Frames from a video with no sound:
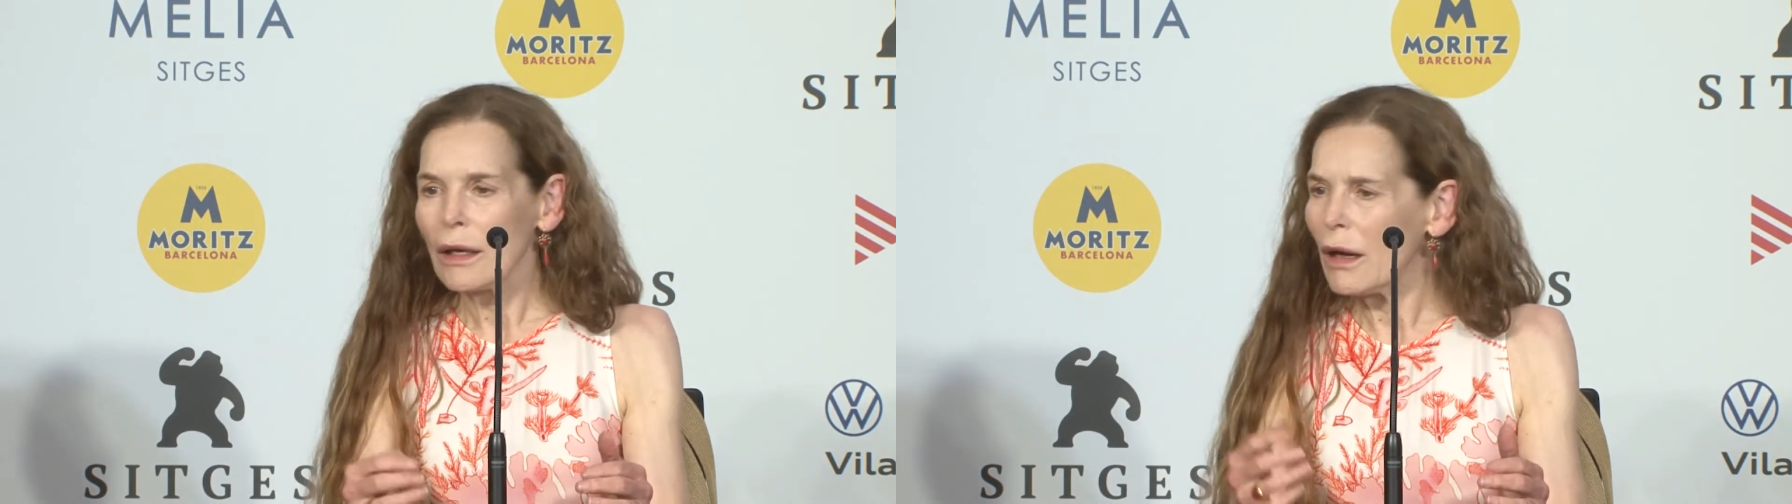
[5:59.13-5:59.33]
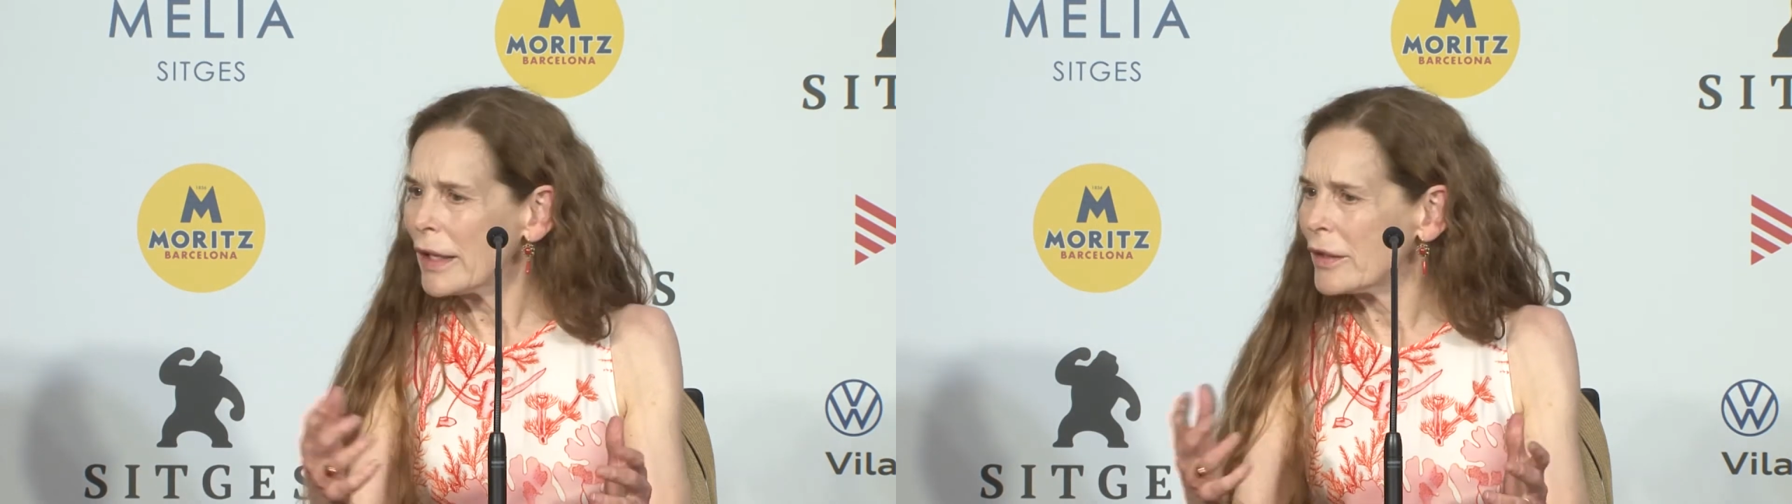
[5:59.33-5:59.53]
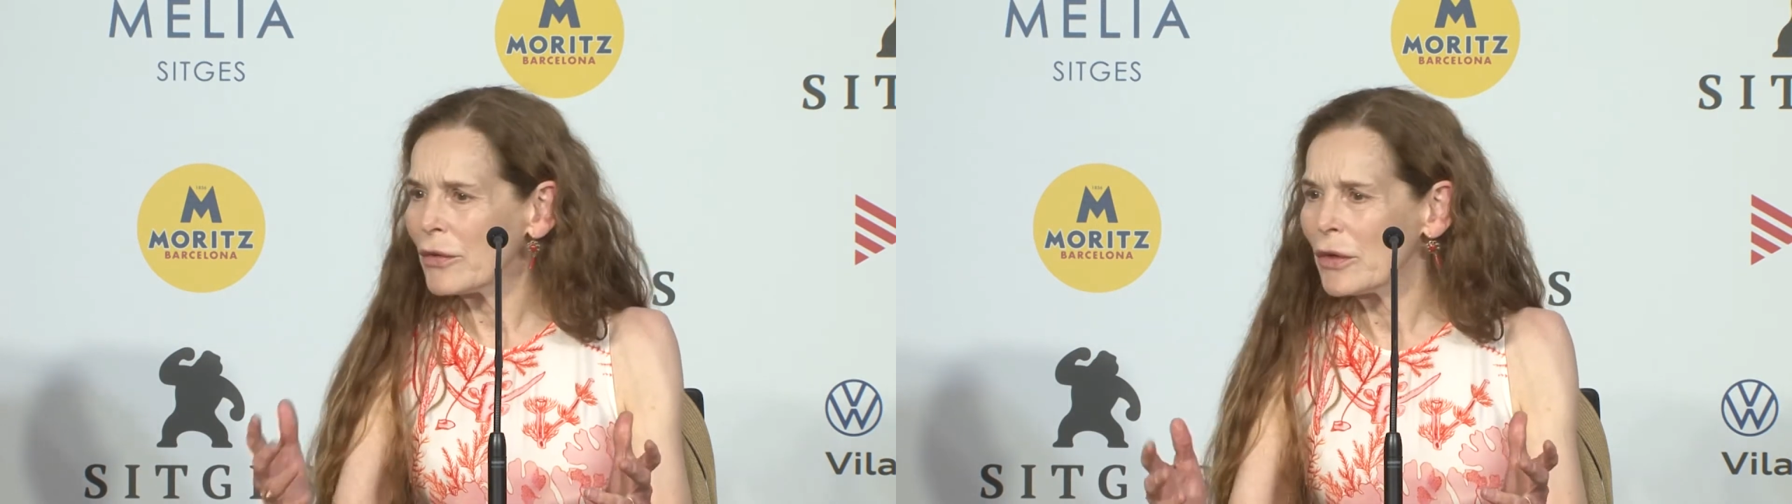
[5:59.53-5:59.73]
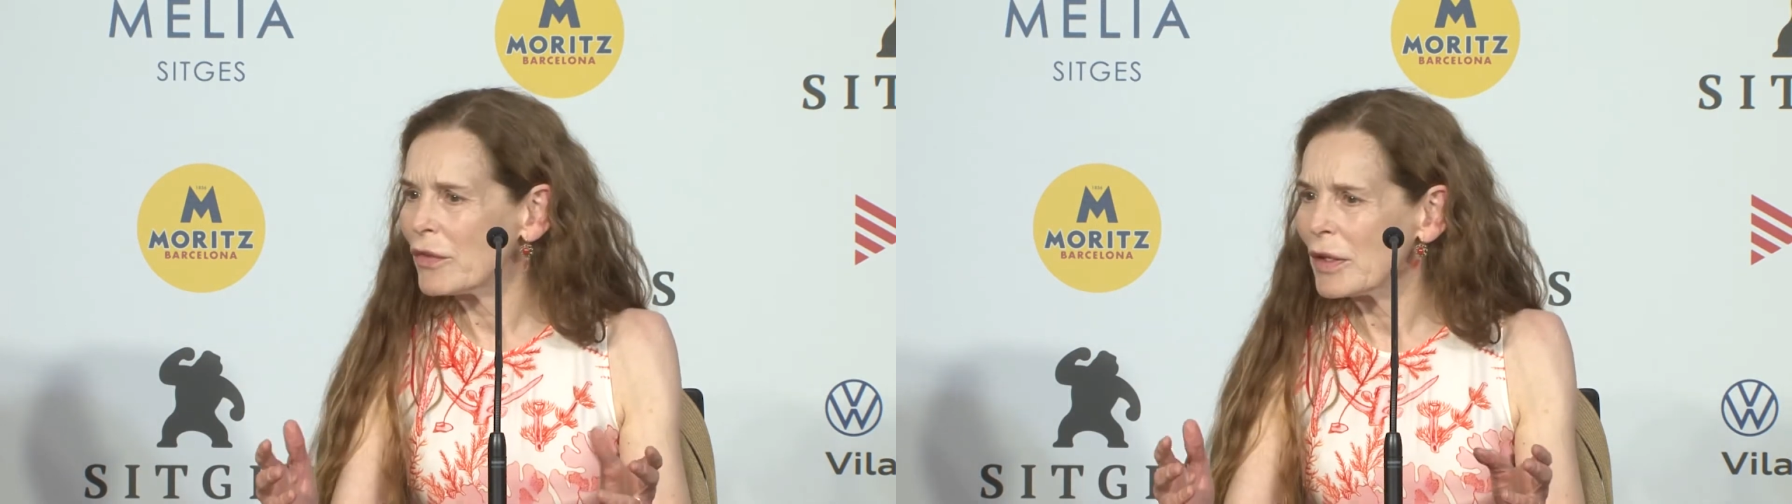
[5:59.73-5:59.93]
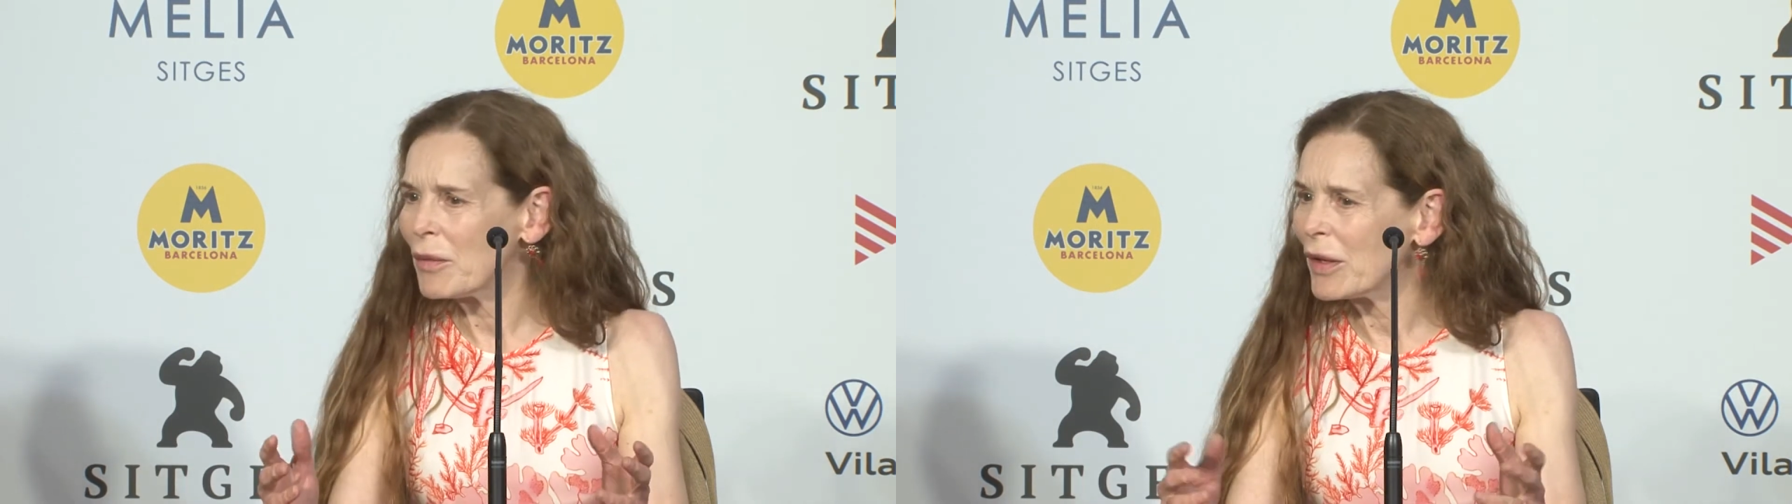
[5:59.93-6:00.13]
I don't know
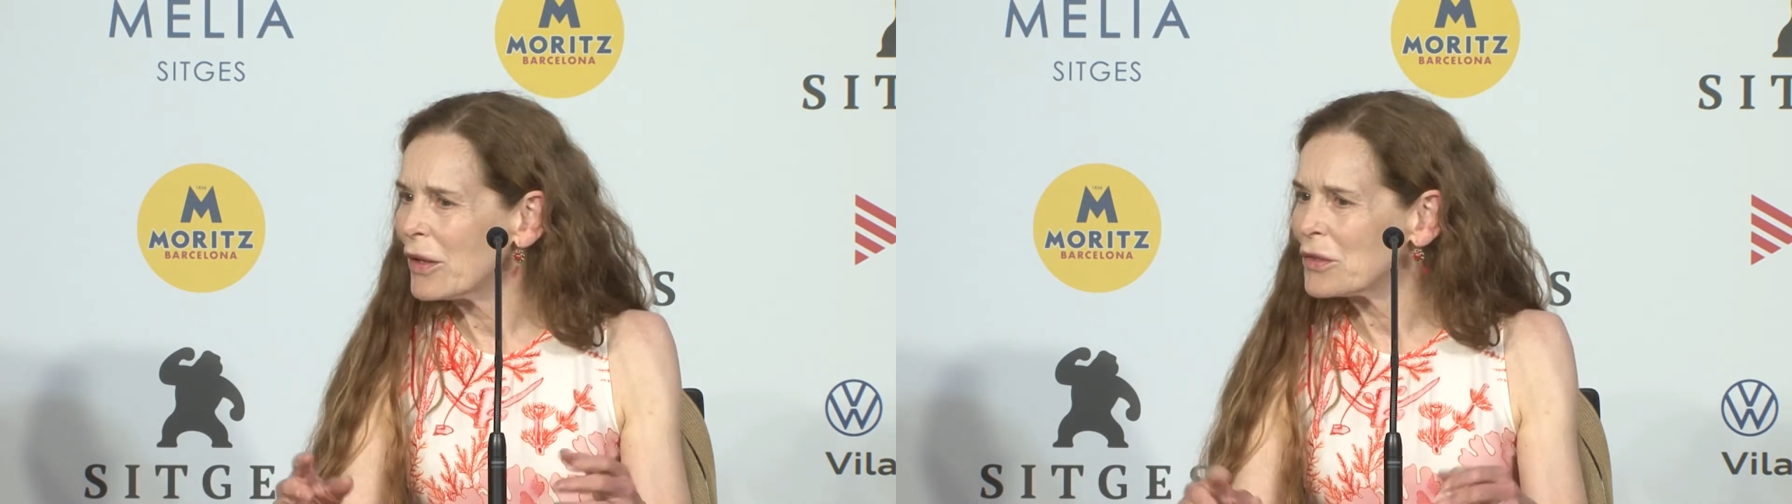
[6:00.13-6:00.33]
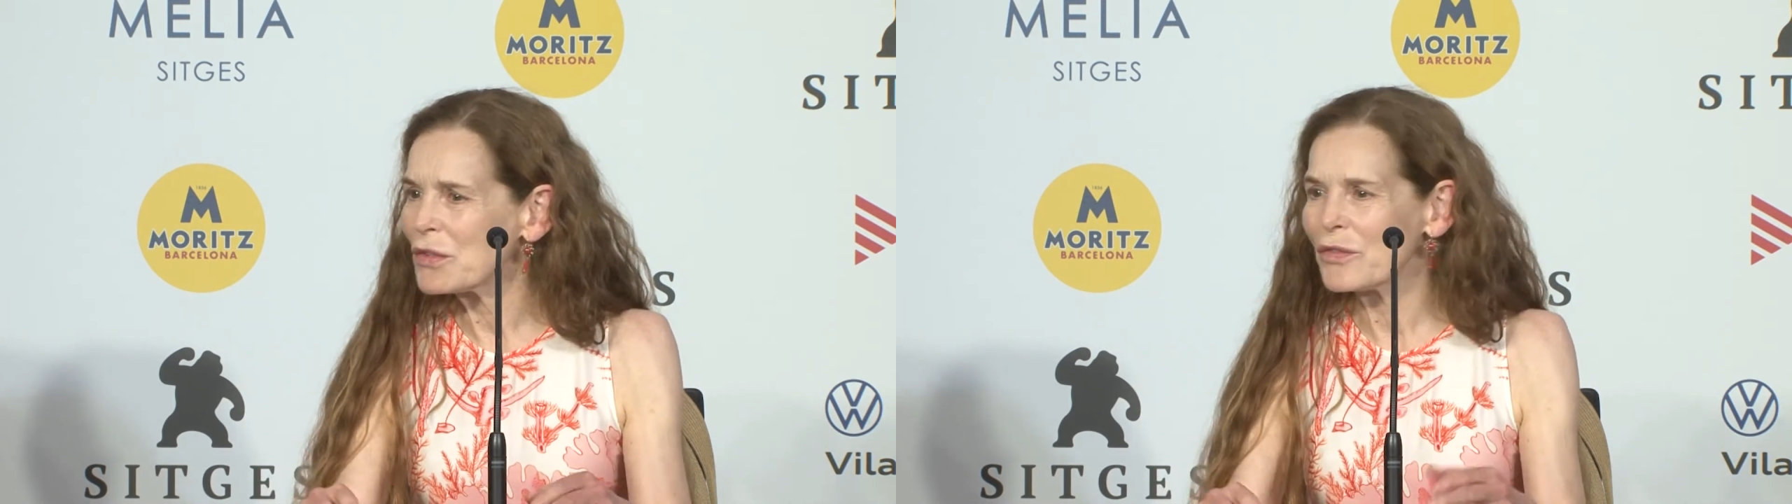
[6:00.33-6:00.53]
if anyone knows the